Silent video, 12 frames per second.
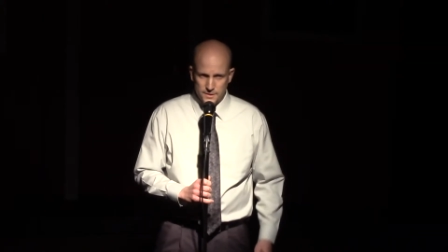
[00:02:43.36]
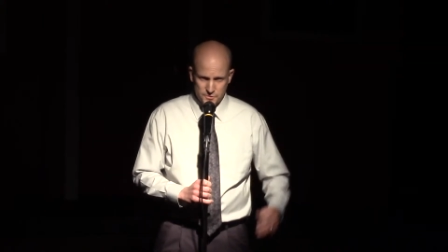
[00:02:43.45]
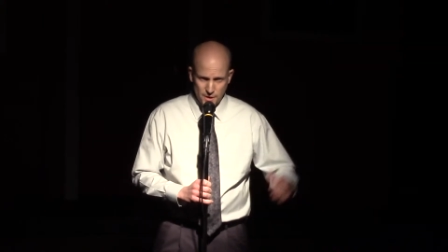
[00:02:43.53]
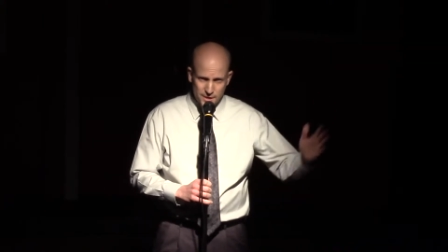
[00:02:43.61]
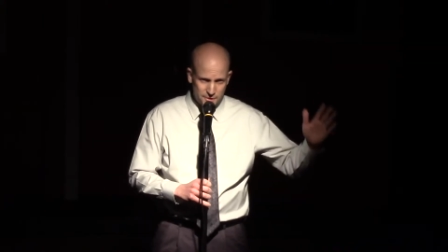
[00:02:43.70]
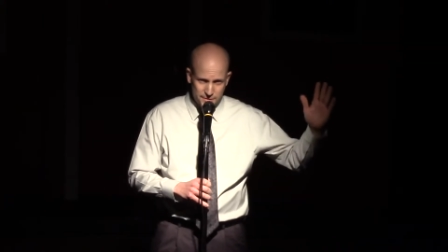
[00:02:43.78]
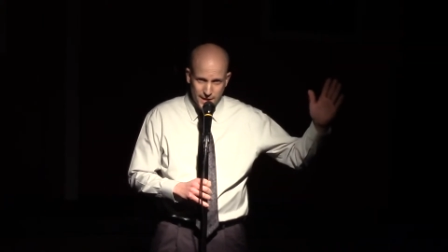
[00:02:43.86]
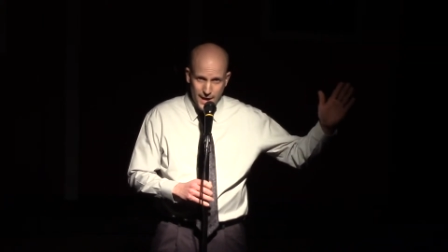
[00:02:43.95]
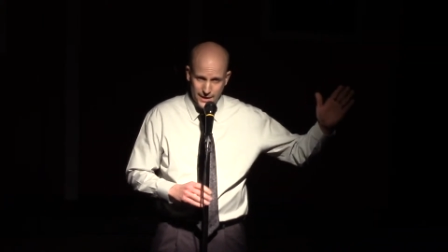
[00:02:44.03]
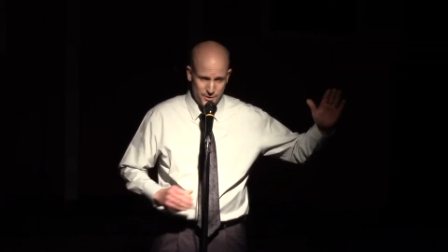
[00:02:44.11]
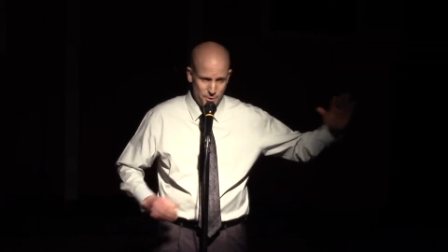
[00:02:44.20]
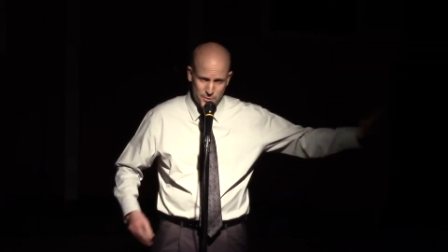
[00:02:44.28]
Drunk or
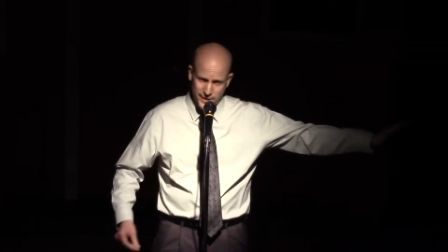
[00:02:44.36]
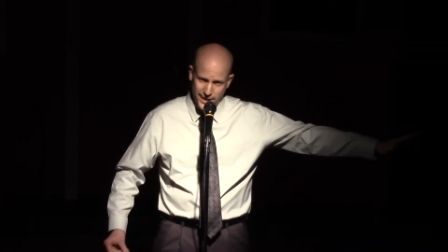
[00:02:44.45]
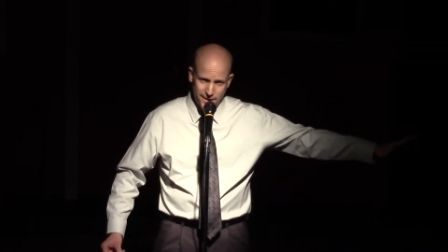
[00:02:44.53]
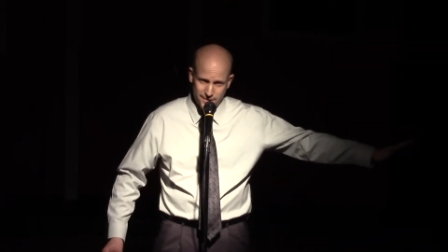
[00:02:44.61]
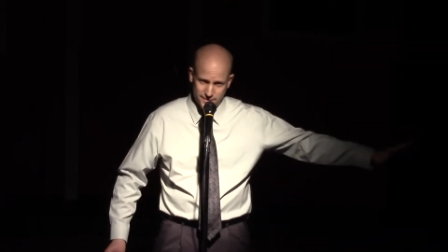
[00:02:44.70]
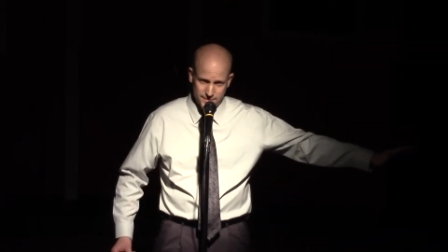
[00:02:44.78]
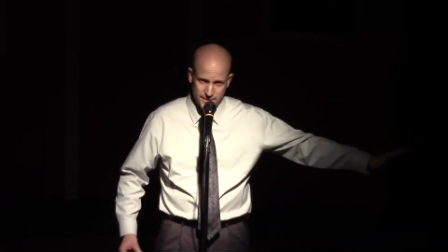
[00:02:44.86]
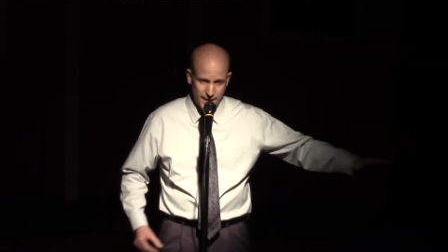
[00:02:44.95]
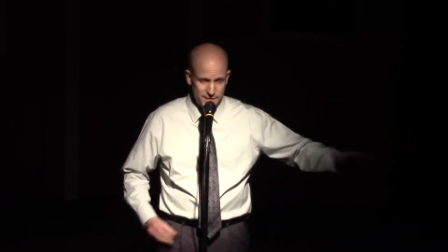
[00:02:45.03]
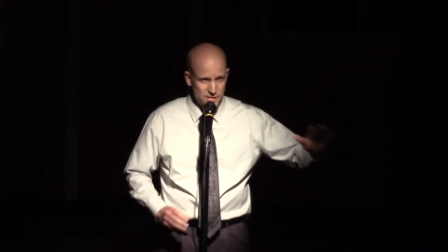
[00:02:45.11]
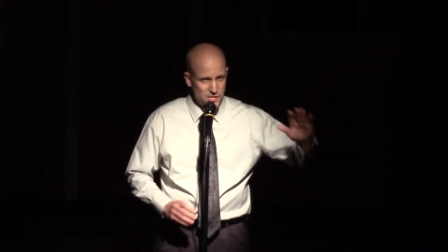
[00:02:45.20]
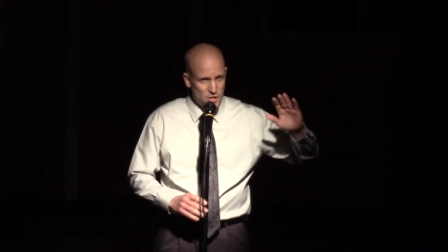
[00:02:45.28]
not, who cares?
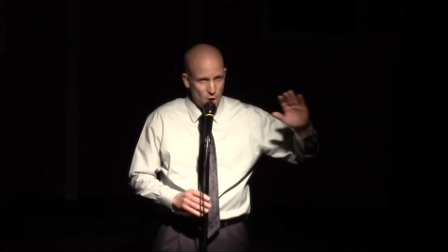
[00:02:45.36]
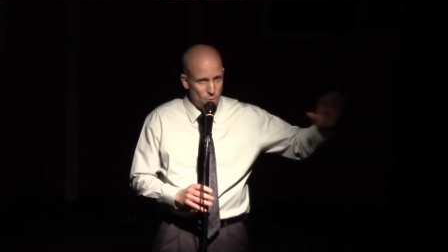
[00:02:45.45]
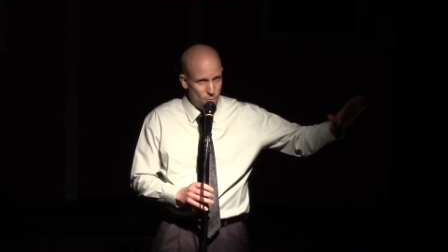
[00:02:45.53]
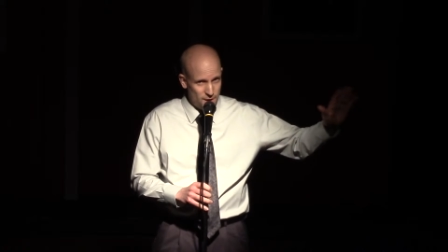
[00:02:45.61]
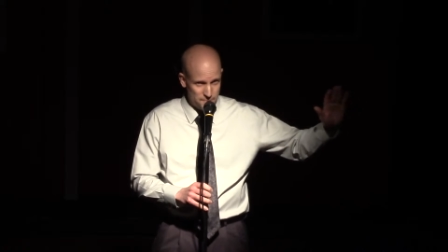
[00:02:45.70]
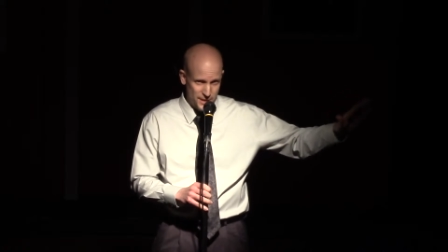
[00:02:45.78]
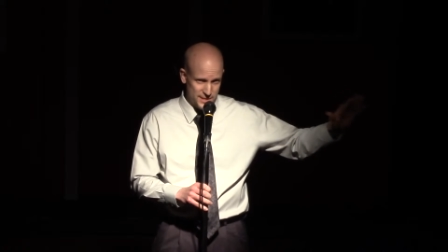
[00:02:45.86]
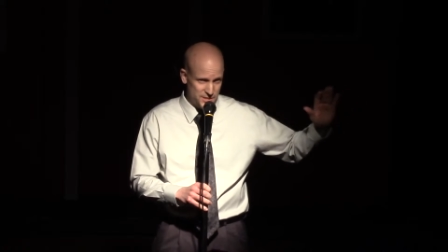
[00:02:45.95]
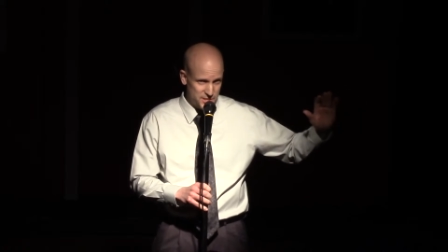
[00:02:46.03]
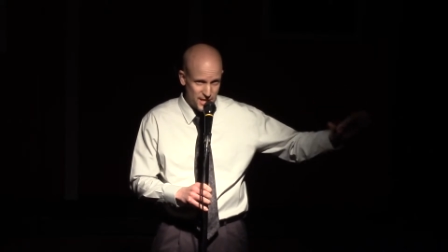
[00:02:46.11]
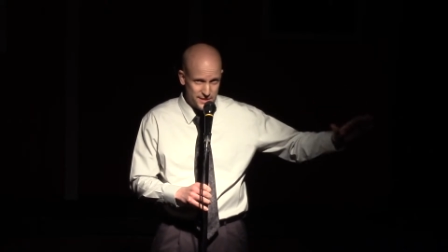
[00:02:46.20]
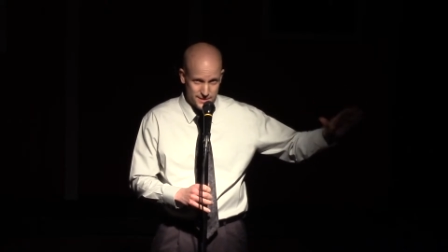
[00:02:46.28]
I just don't want my
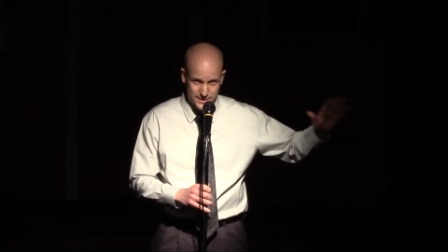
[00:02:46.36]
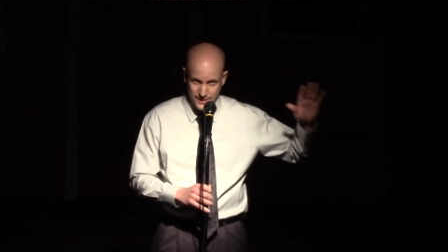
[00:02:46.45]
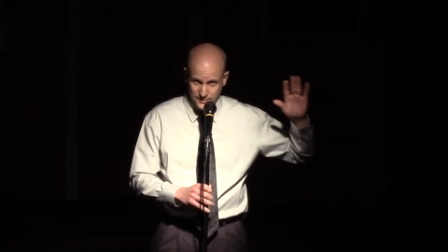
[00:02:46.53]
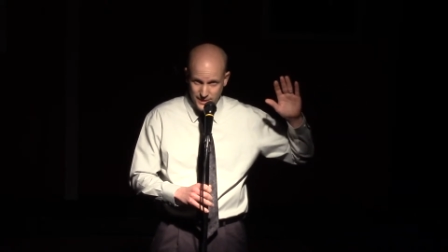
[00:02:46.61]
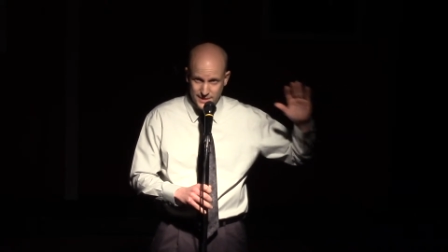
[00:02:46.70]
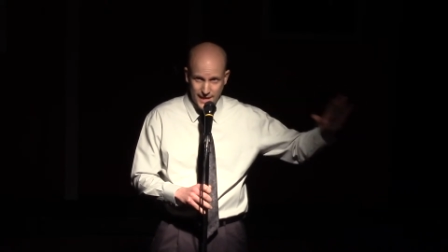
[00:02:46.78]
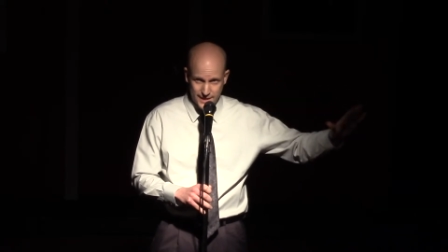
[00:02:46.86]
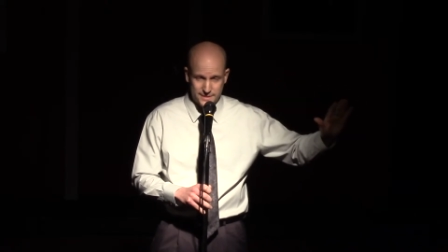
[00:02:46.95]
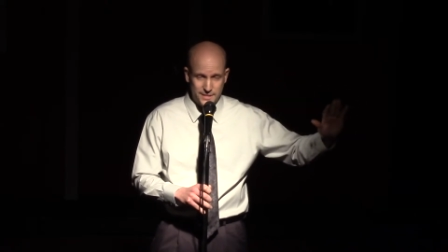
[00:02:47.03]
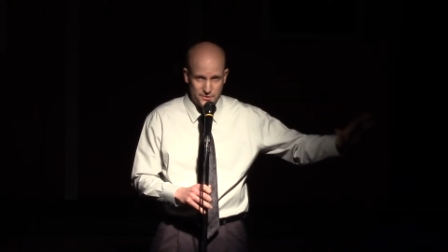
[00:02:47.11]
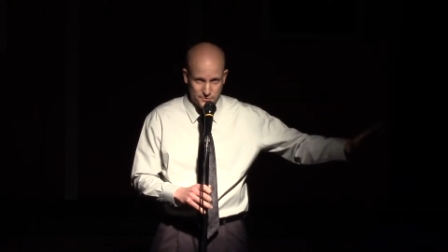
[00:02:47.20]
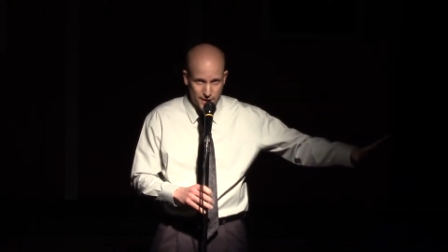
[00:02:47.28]
son to see me
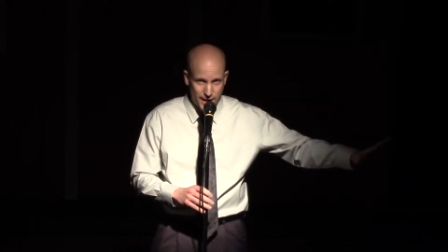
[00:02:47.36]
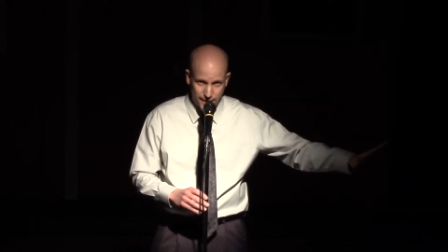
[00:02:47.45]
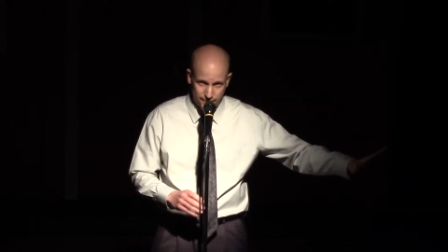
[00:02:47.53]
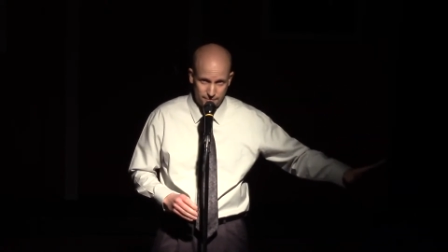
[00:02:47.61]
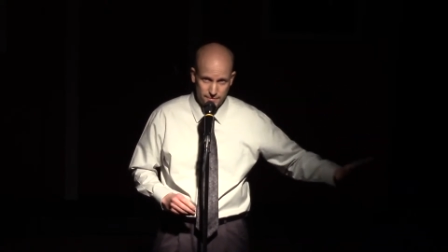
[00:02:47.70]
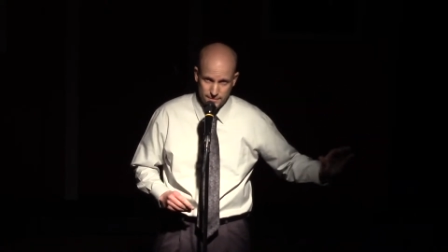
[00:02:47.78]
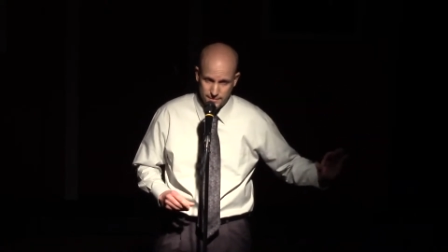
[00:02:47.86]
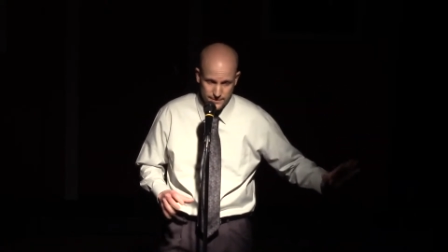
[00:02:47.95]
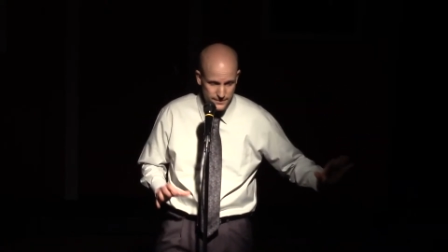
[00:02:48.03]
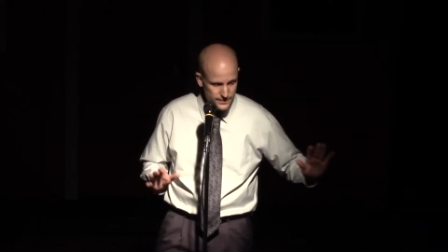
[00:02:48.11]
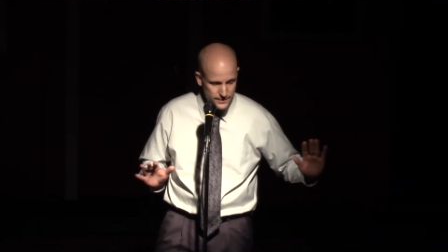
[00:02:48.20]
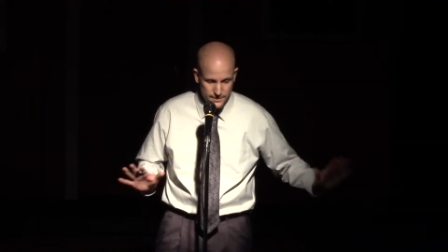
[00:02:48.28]
text and drive.
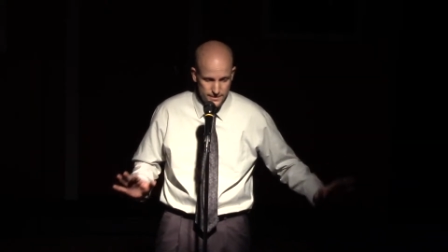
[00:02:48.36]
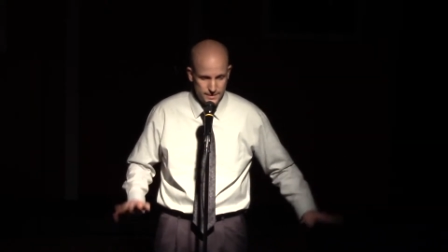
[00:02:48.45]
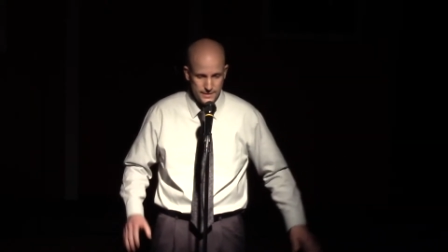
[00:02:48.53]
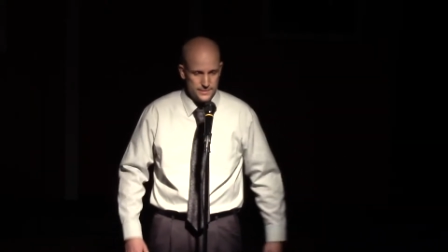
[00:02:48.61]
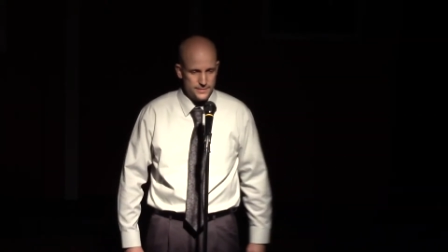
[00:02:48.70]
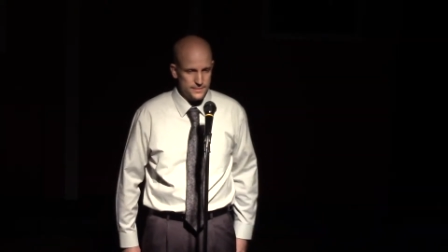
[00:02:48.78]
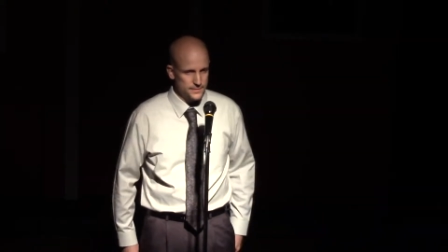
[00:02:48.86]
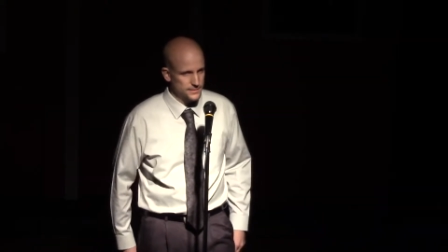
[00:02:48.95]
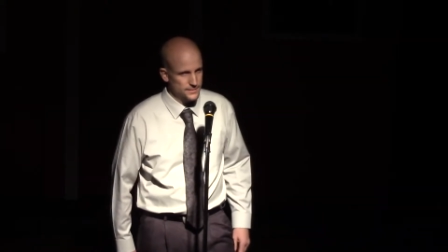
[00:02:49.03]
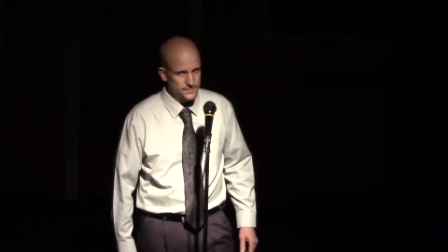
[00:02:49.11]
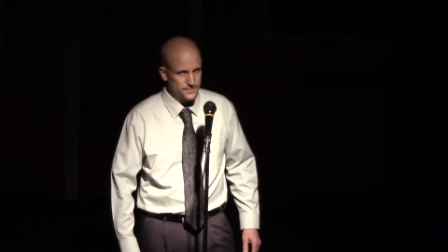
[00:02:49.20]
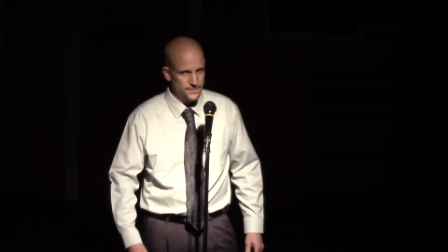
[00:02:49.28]

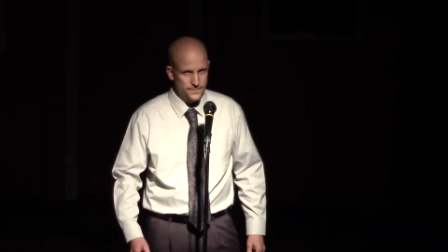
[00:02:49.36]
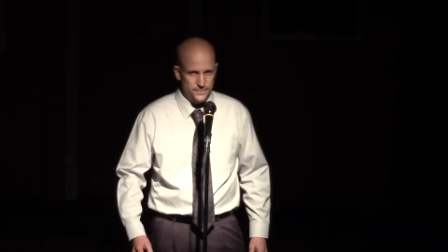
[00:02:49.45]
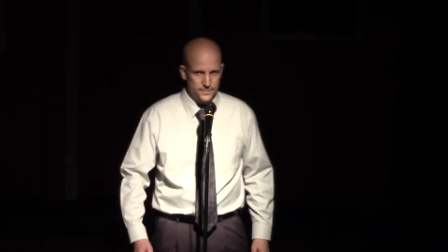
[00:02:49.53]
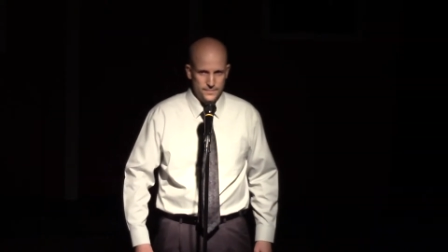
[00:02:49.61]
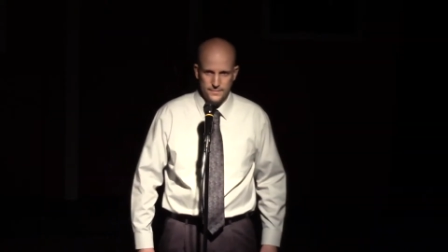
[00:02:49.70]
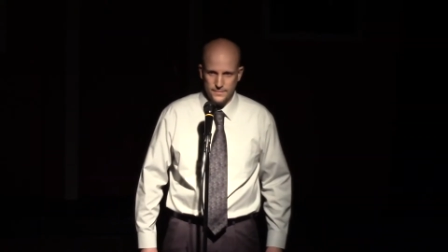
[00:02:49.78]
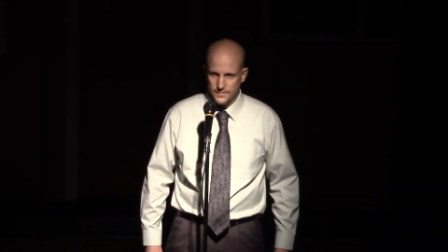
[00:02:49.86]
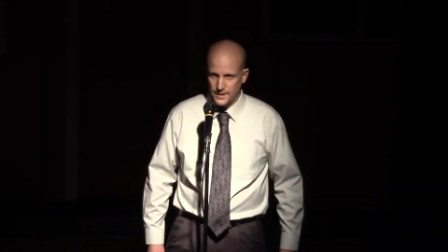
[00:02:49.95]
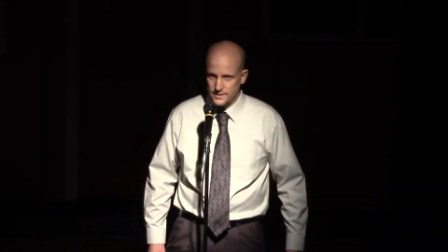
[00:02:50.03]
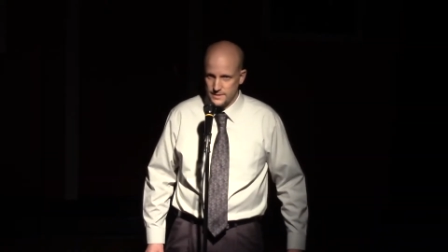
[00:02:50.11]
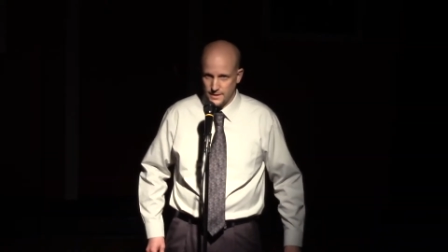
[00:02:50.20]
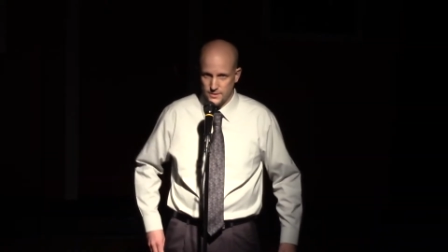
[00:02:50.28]

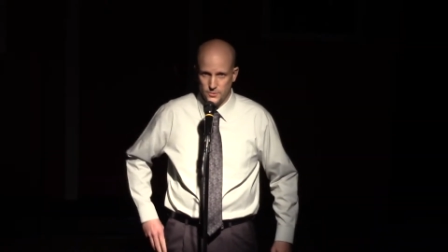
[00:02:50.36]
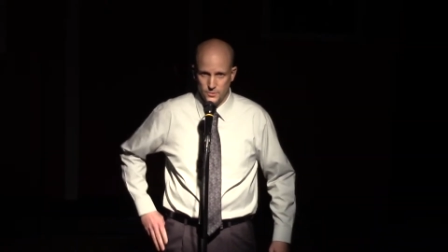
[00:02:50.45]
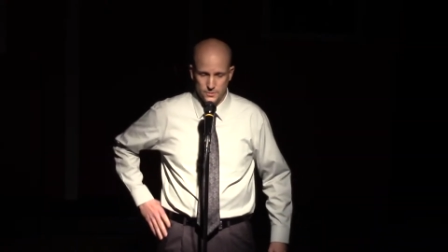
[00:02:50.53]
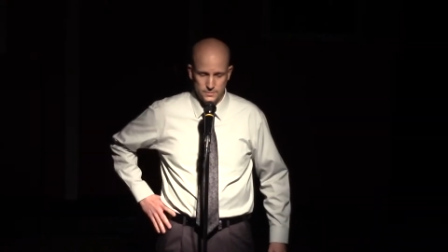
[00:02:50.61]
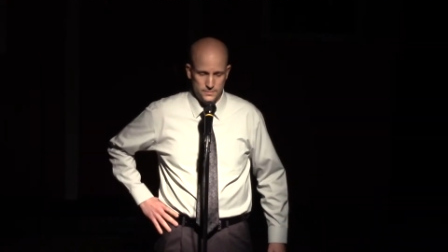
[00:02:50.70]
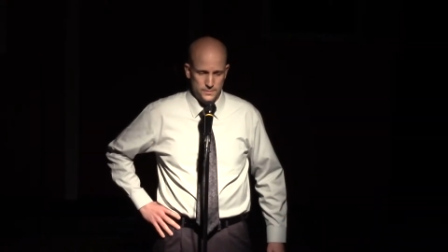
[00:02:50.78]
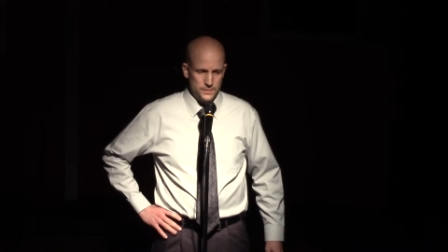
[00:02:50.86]
That's not cool.